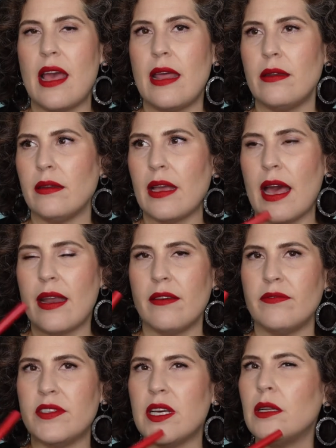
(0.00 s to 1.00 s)
and kind
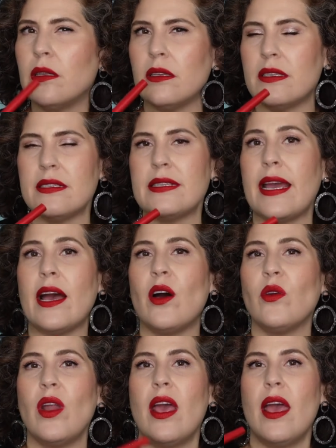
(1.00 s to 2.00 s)
of dulled
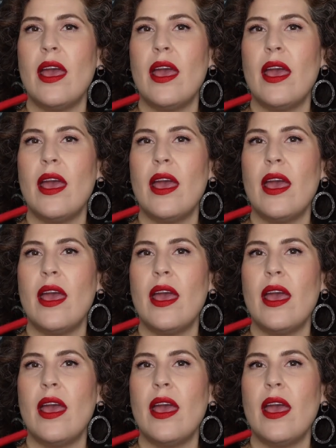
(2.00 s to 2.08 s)
down,